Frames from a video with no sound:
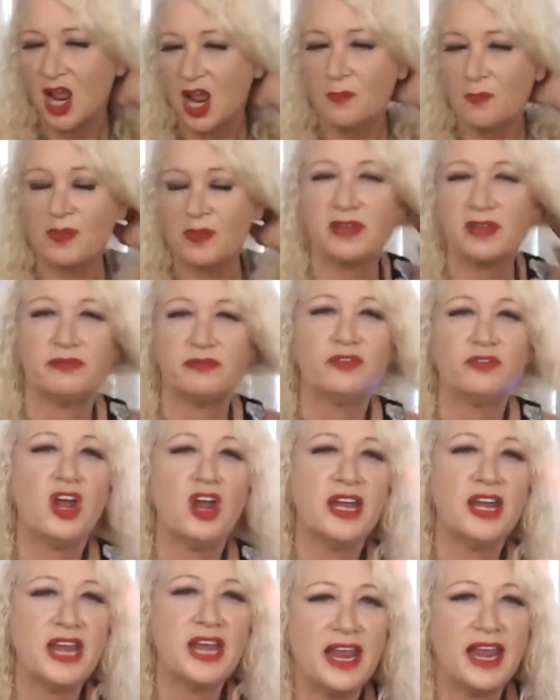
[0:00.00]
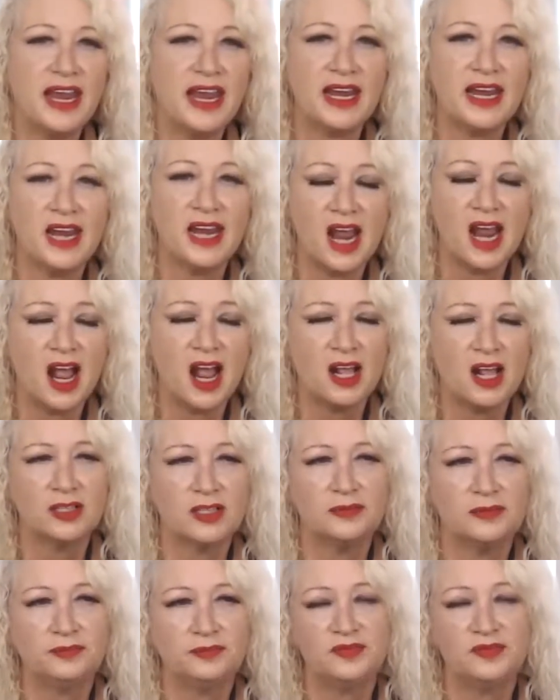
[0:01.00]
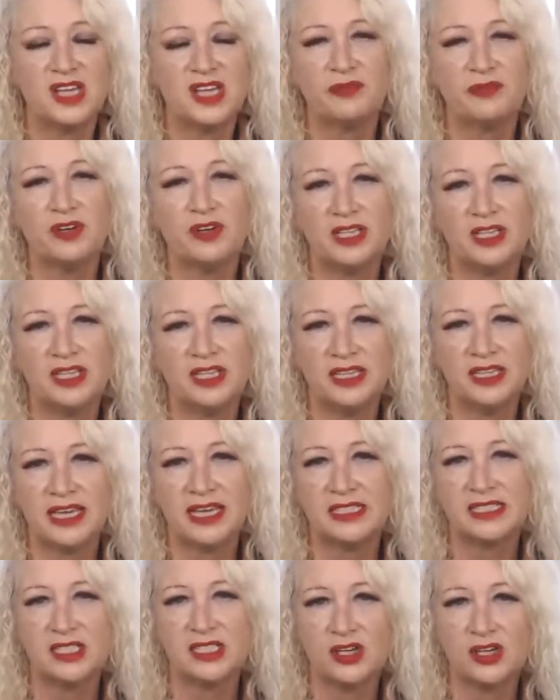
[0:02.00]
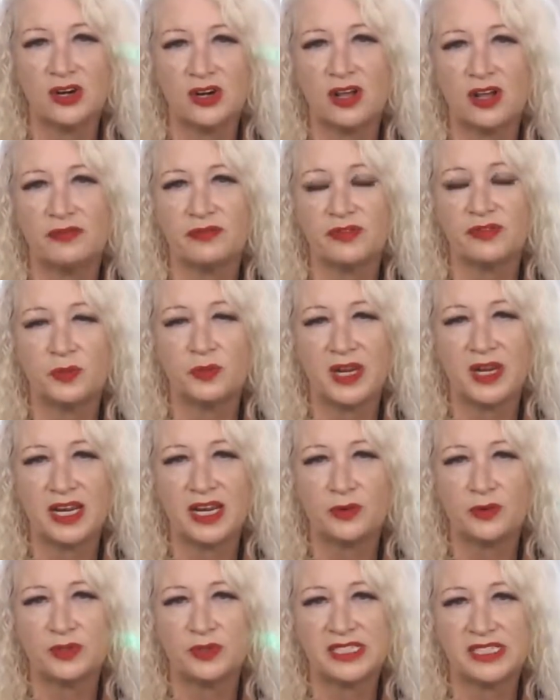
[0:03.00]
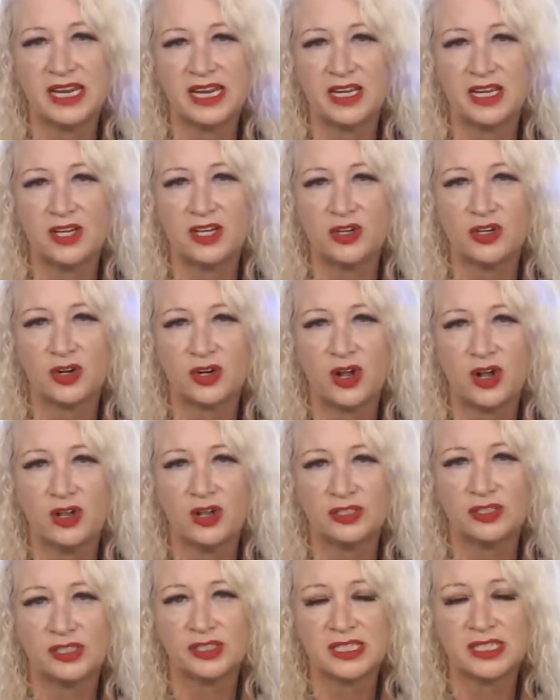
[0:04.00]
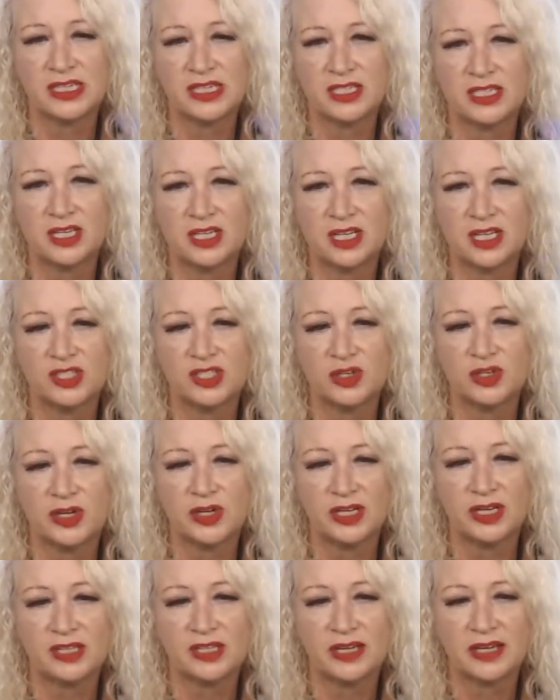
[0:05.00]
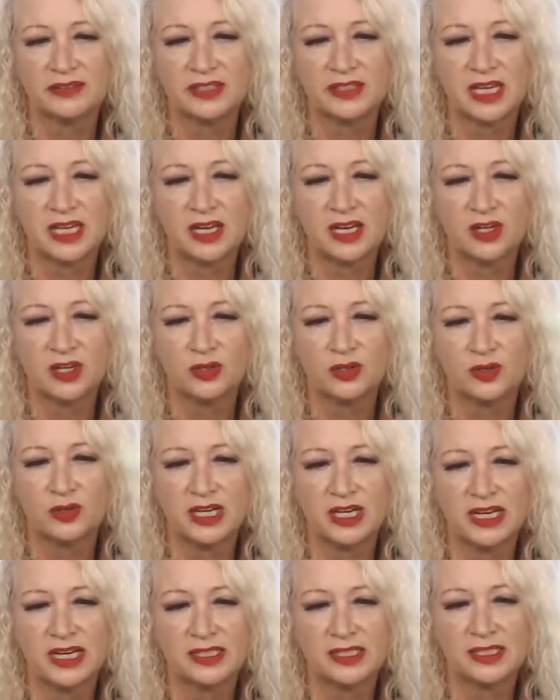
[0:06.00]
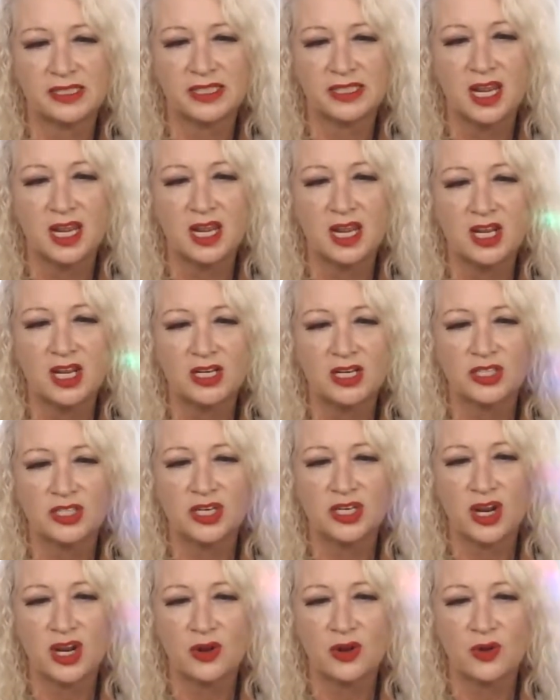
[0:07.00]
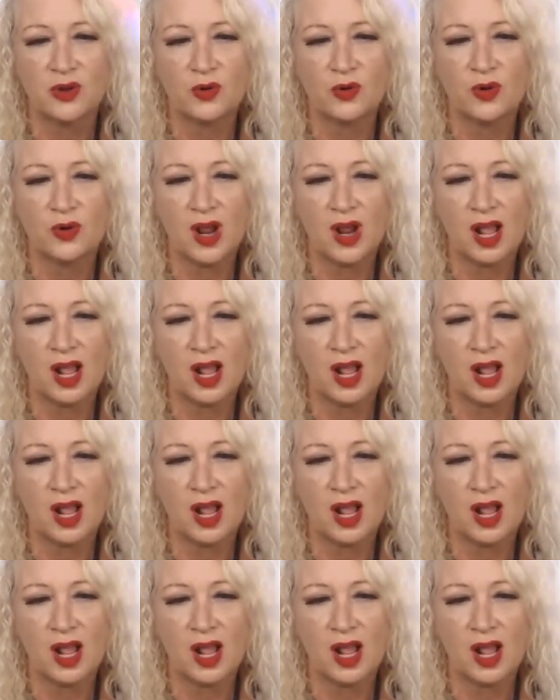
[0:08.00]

But Friday, definitely like to start off the week with taking your calls and doing live psychic readings. So